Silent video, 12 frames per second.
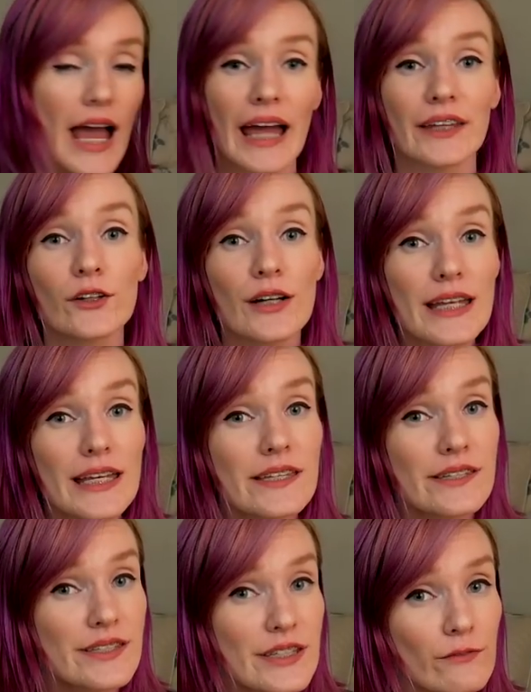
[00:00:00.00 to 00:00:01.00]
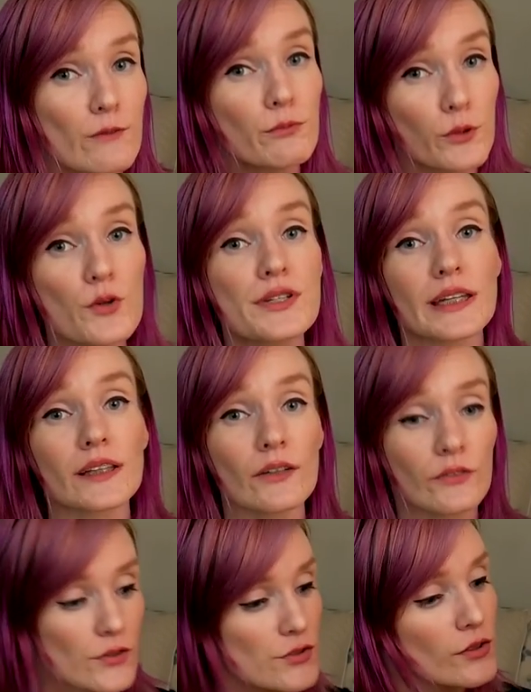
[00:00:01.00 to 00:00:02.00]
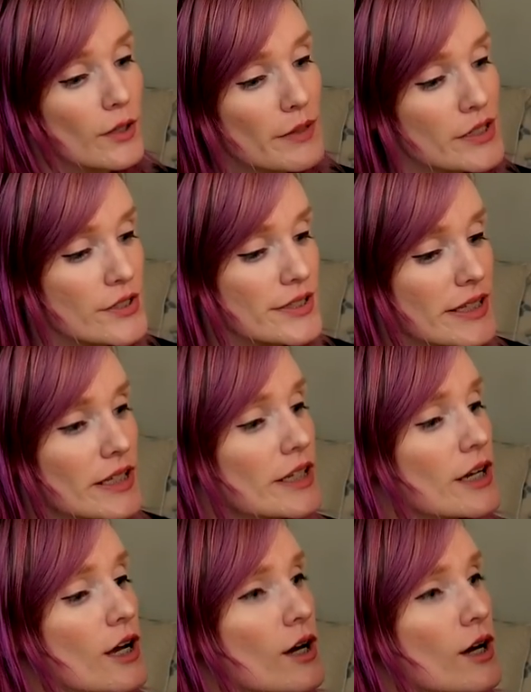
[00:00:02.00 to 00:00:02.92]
And there is different protein levels. So let me just see